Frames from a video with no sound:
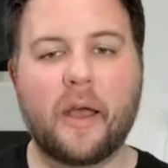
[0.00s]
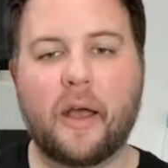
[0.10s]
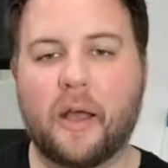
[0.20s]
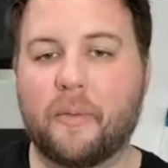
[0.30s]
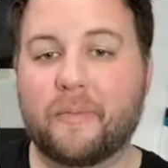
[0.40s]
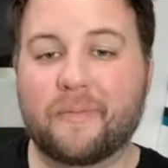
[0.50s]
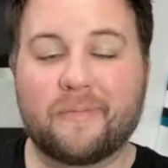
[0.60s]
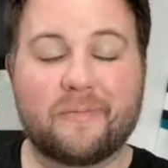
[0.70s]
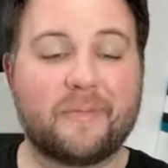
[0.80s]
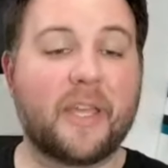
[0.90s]

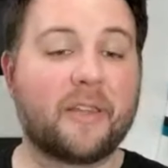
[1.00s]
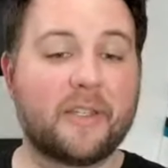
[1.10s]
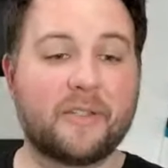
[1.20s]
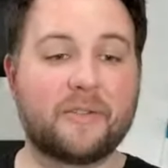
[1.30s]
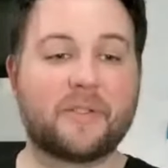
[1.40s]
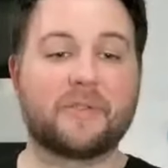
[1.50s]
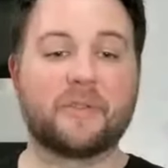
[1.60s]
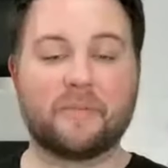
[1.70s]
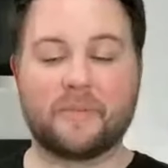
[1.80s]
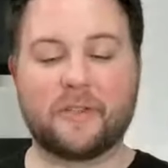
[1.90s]
um, mainly due to
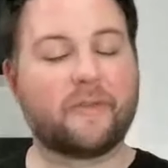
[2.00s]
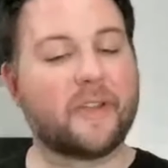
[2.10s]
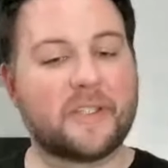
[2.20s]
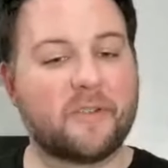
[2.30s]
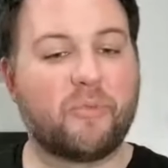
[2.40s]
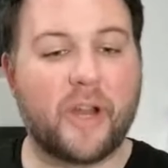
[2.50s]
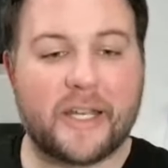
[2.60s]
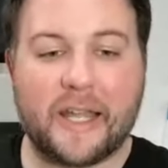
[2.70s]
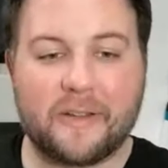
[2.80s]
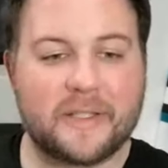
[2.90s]
some defensive
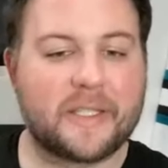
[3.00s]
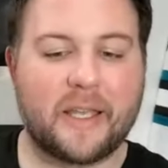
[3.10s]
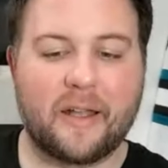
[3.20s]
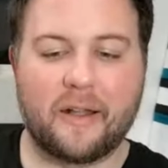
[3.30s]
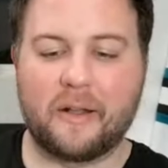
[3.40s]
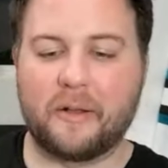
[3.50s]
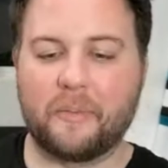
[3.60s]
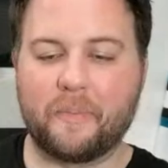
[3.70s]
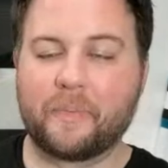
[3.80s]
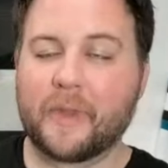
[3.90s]
breakdowns.
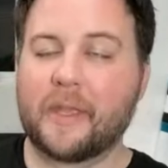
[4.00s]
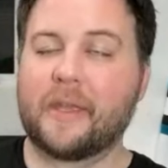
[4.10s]
Um,